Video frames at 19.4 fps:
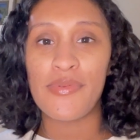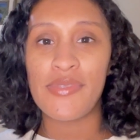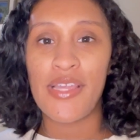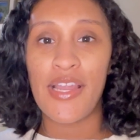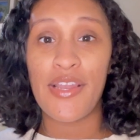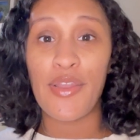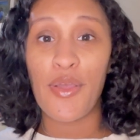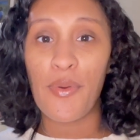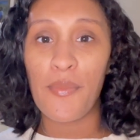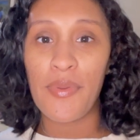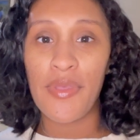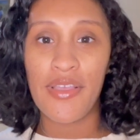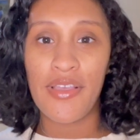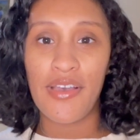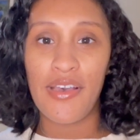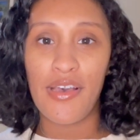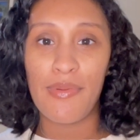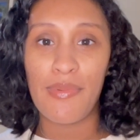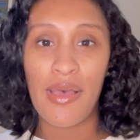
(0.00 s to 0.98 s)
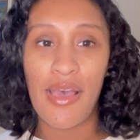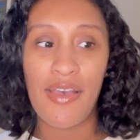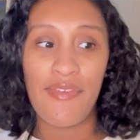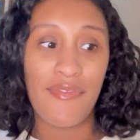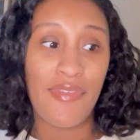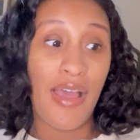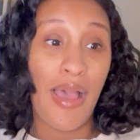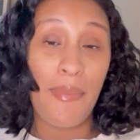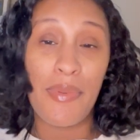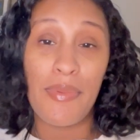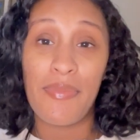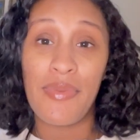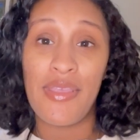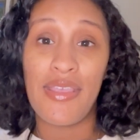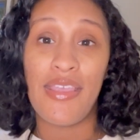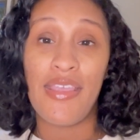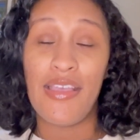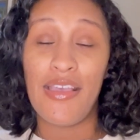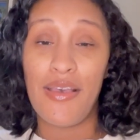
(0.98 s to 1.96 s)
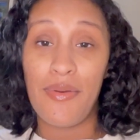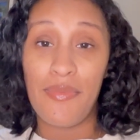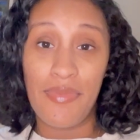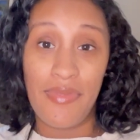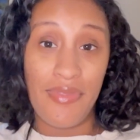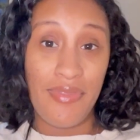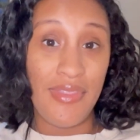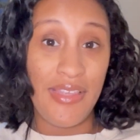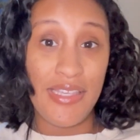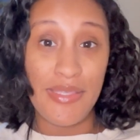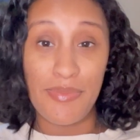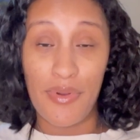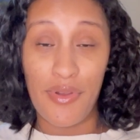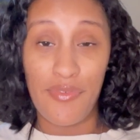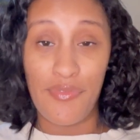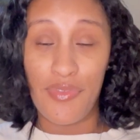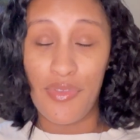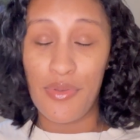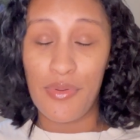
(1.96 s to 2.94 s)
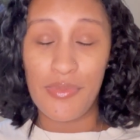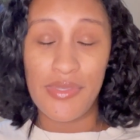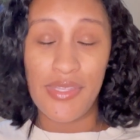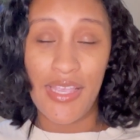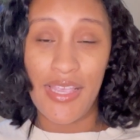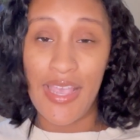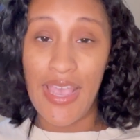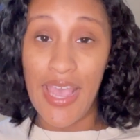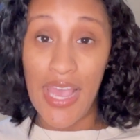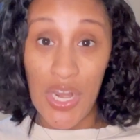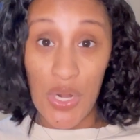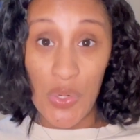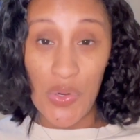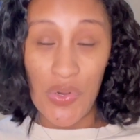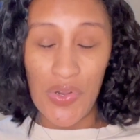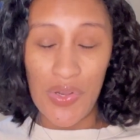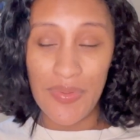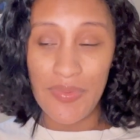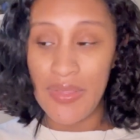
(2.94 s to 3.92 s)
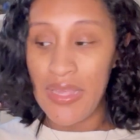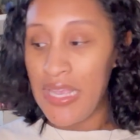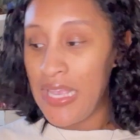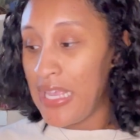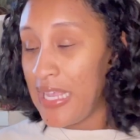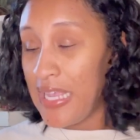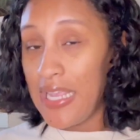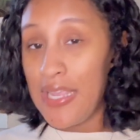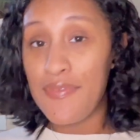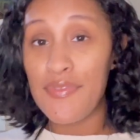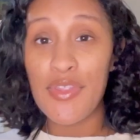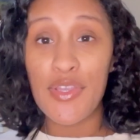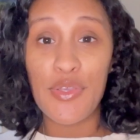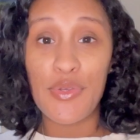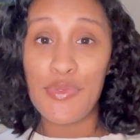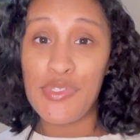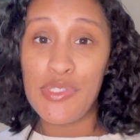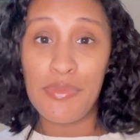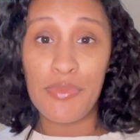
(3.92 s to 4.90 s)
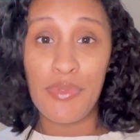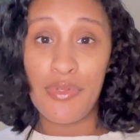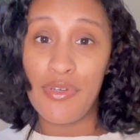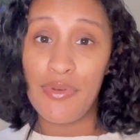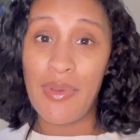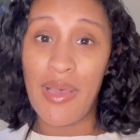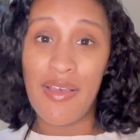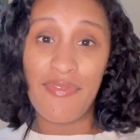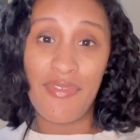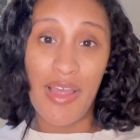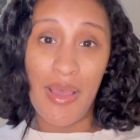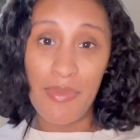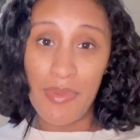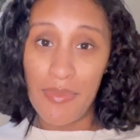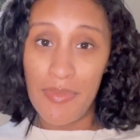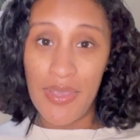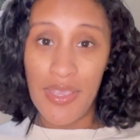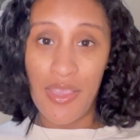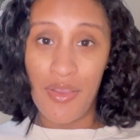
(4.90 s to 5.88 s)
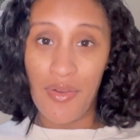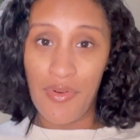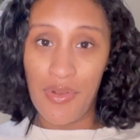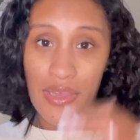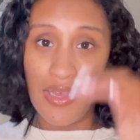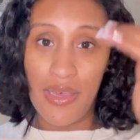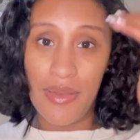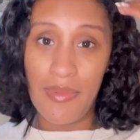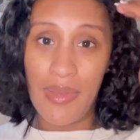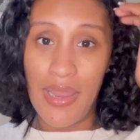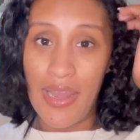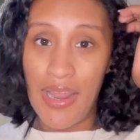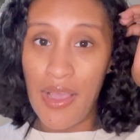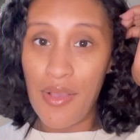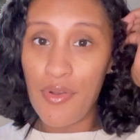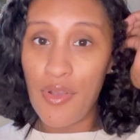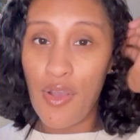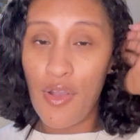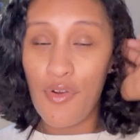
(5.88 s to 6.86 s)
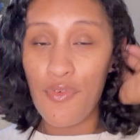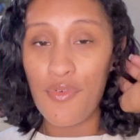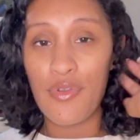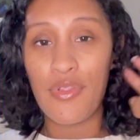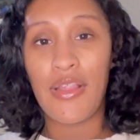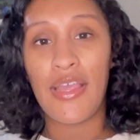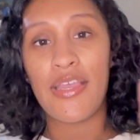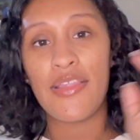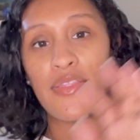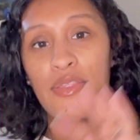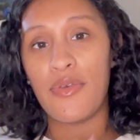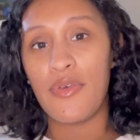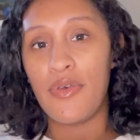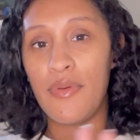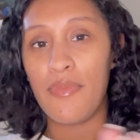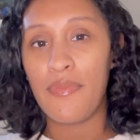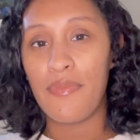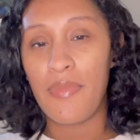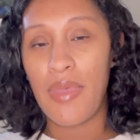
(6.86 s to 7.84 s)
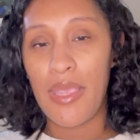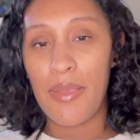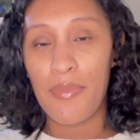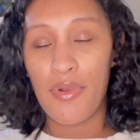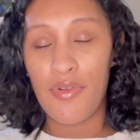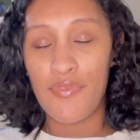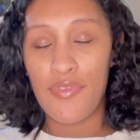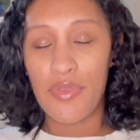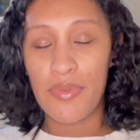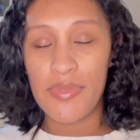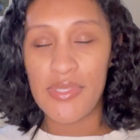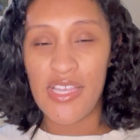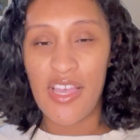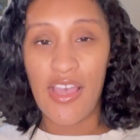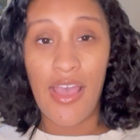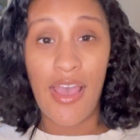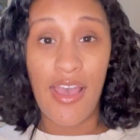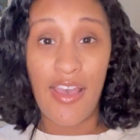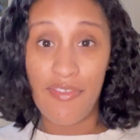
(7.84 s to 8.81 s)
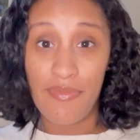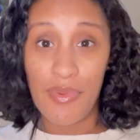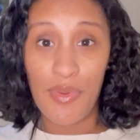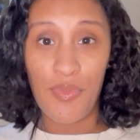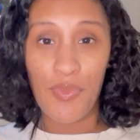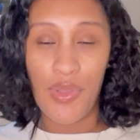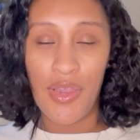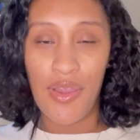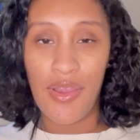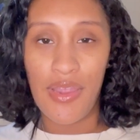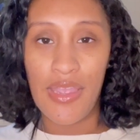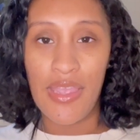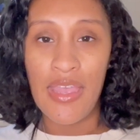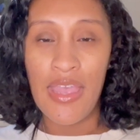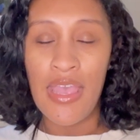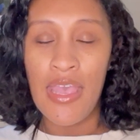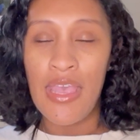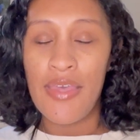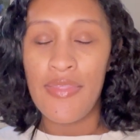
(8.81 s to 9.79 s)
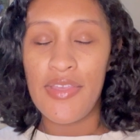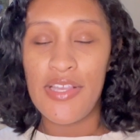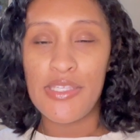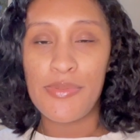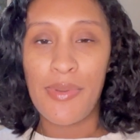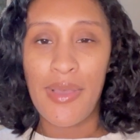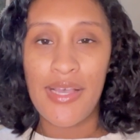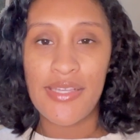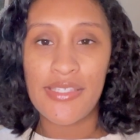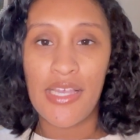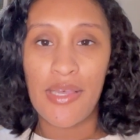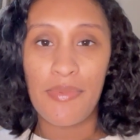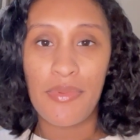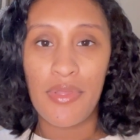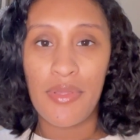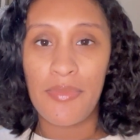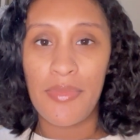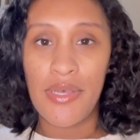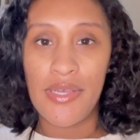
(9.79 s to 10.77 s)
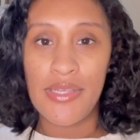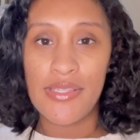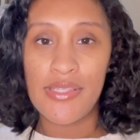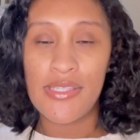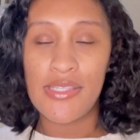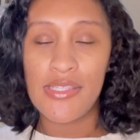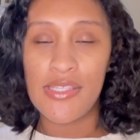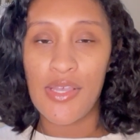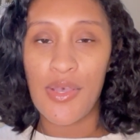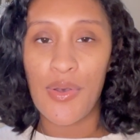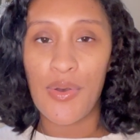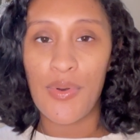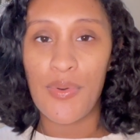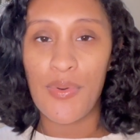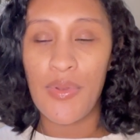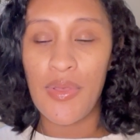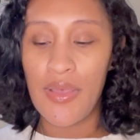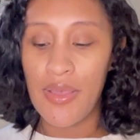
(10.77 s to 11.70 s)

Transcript: that I don't pick up. I have not been picking up these perfumes like at all. Even the Gucci Bloom, I have not been picking her up. And I'll go over like the main perfumes I have been wearing these past couple of months. So